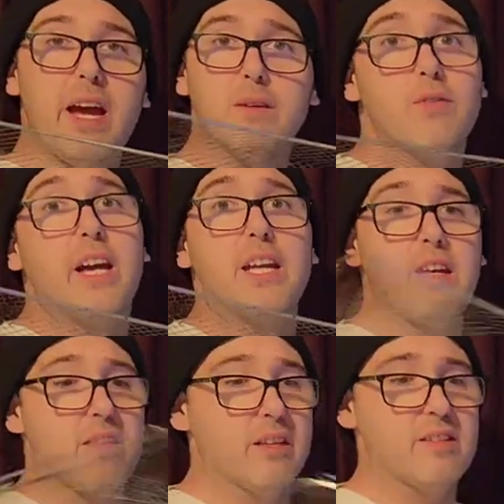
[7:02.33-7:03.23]
air fry
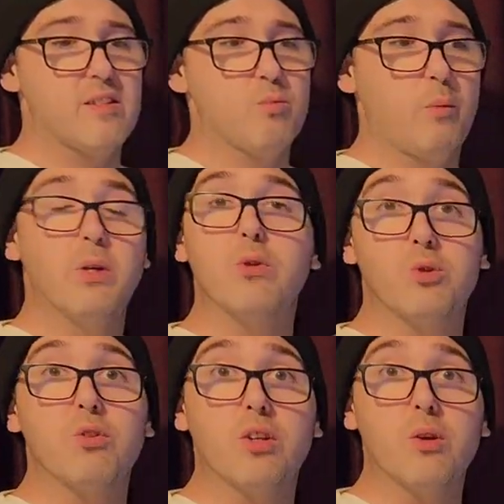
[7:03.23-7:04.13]
anything, this is what we
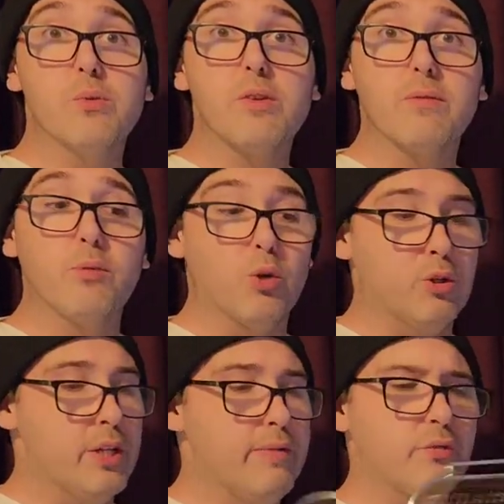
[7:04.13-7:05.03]
usually use it for,
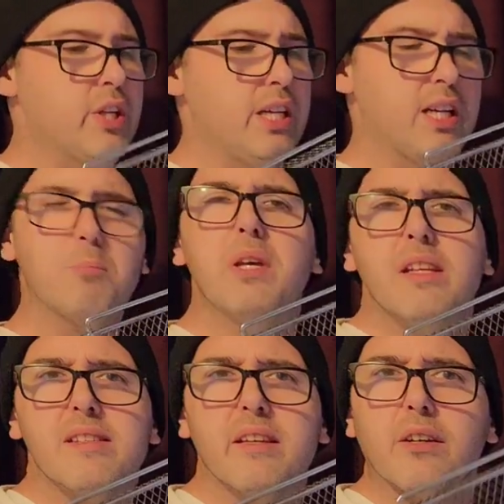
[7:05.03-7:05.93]
or even reheating
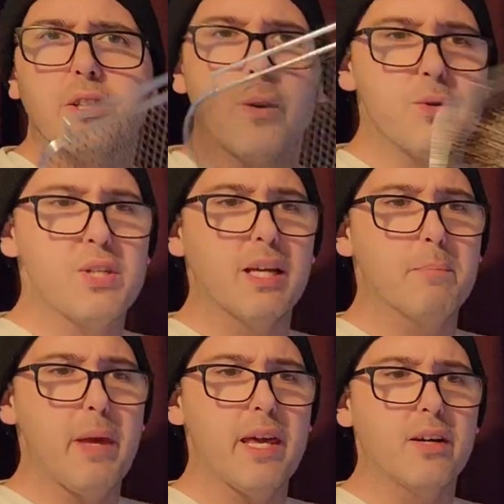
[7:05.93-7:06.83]
pizza or toasting a
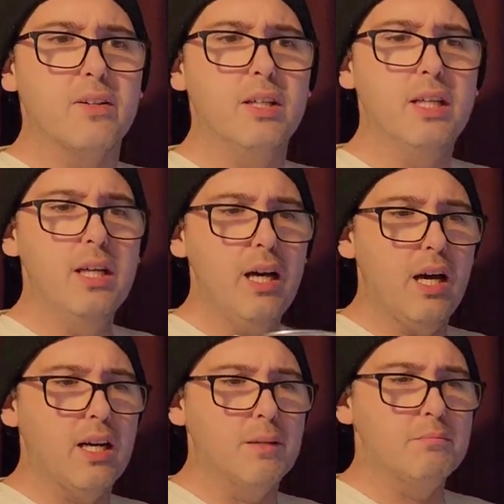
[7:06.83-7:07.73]
bagel.
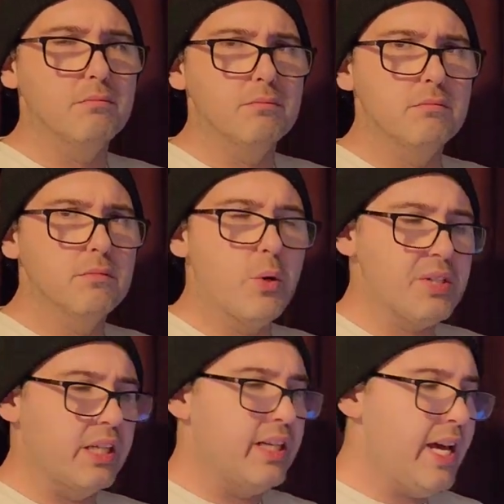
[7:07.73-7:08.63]
Um,
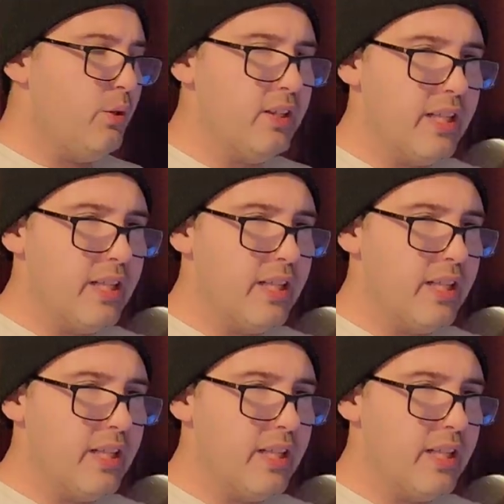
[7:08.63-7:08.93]
goes in and out,